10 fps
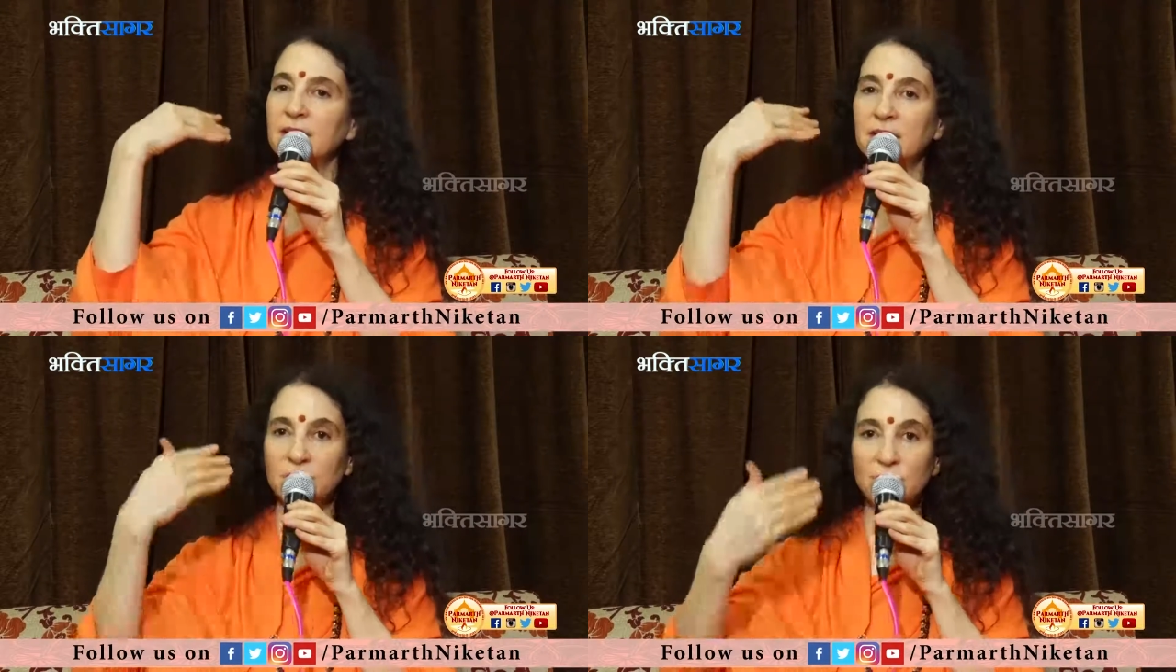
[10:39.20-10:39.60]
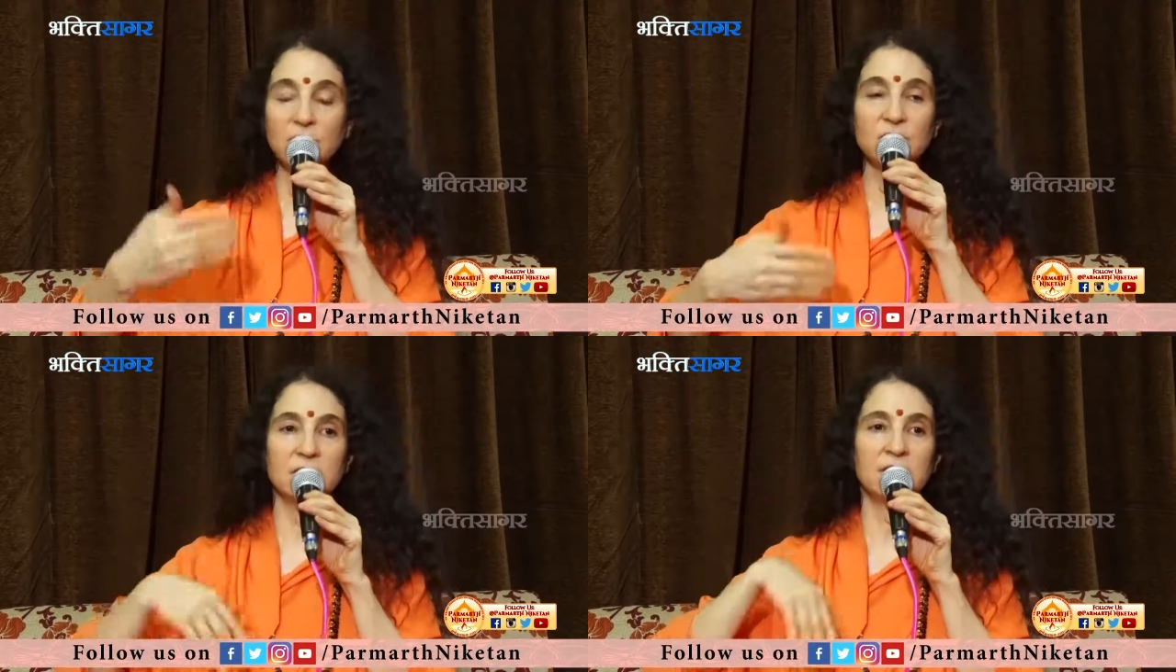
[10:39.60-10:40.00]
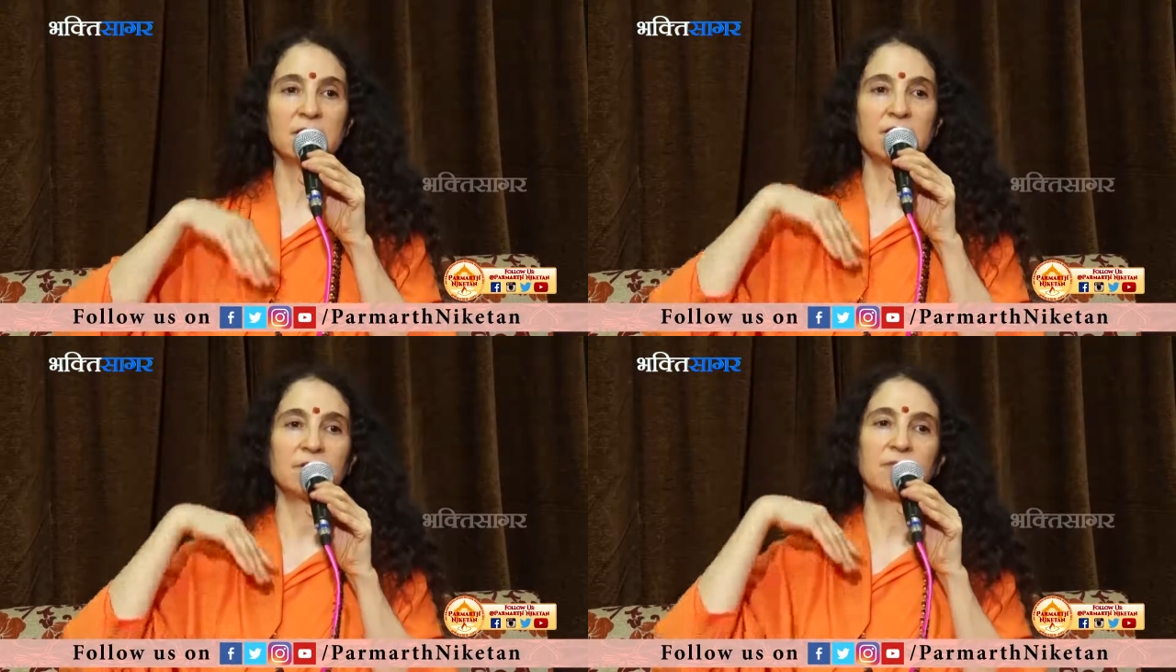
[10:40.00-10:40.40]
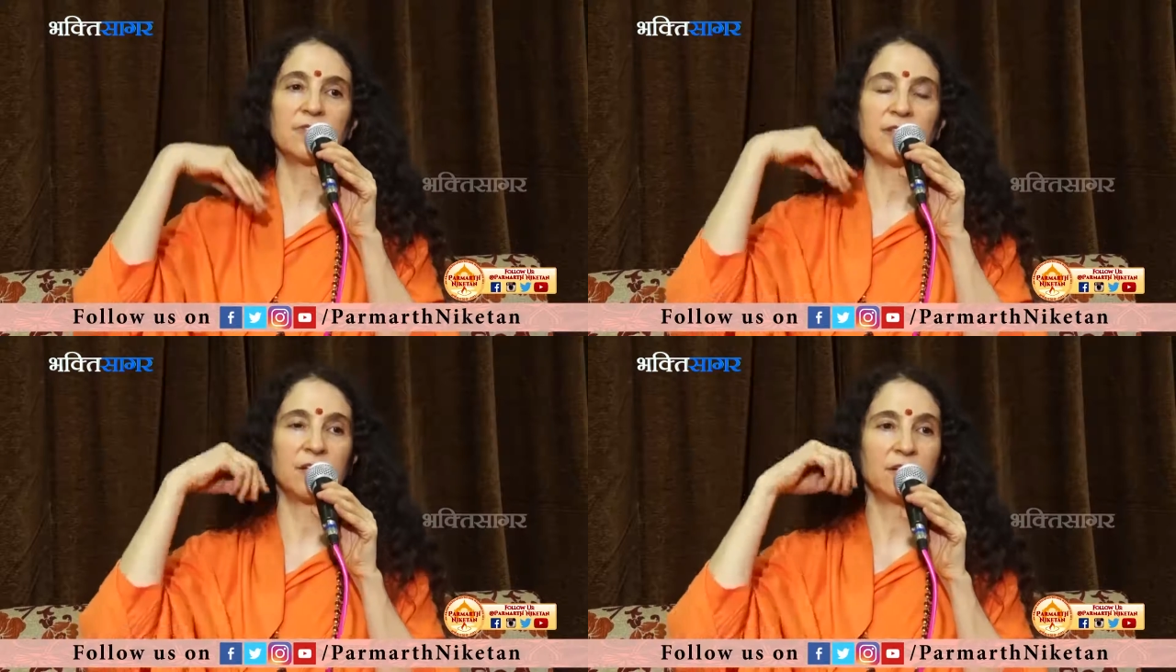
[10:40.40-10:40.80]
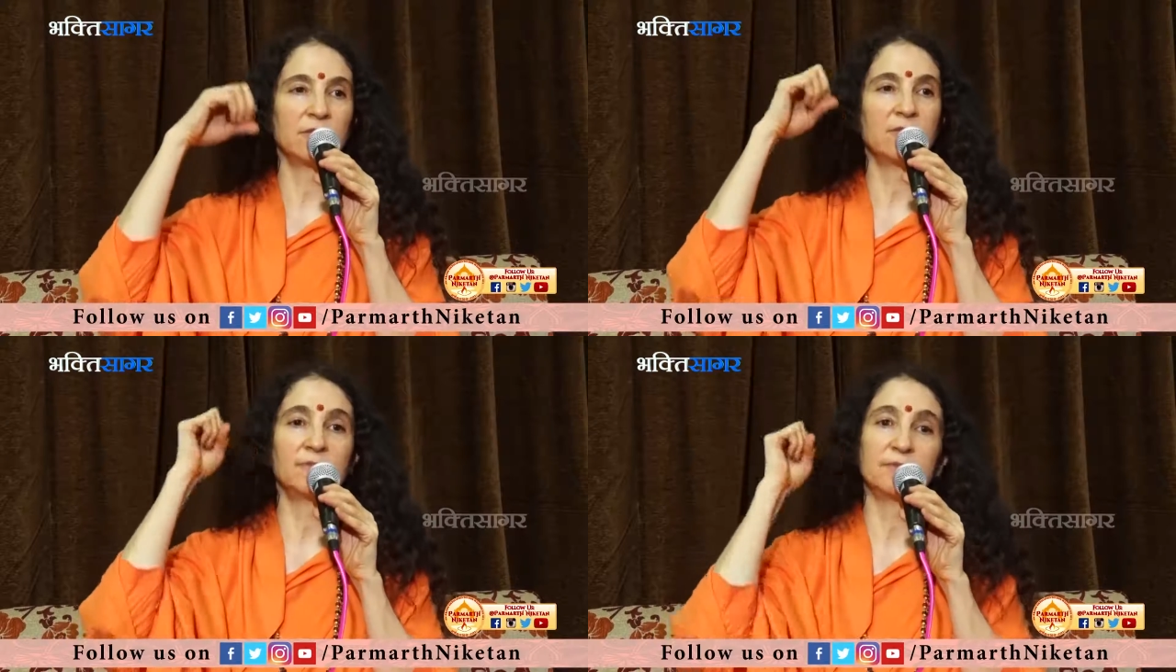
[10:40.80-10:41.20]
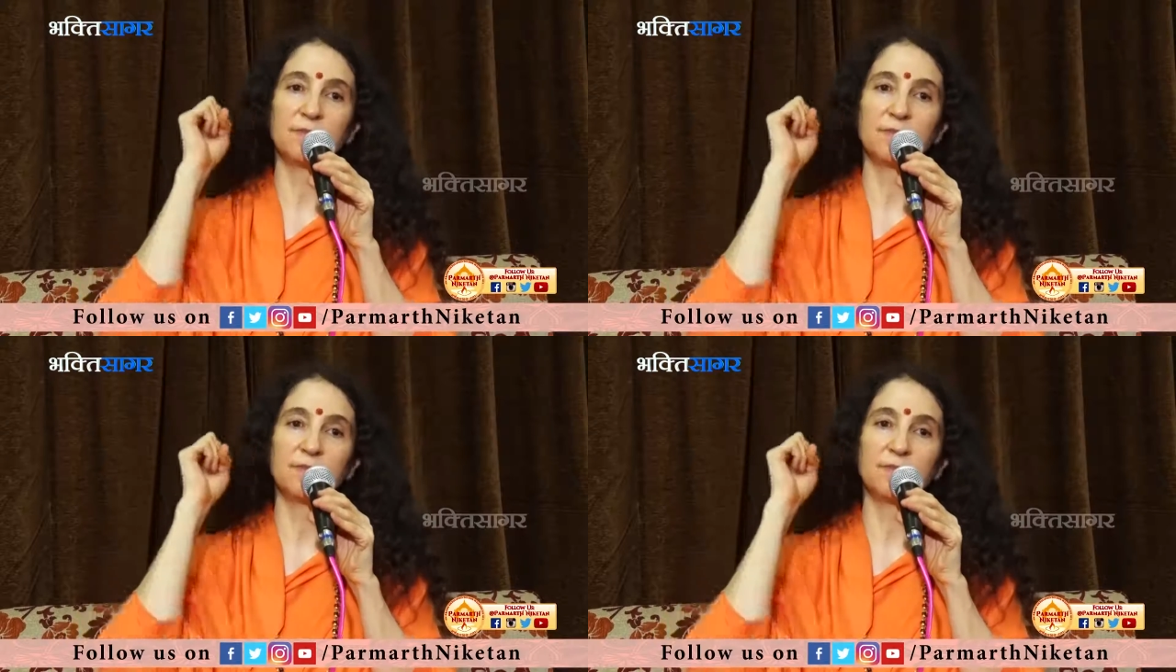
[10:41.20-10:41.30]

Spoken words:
instructions of, you know,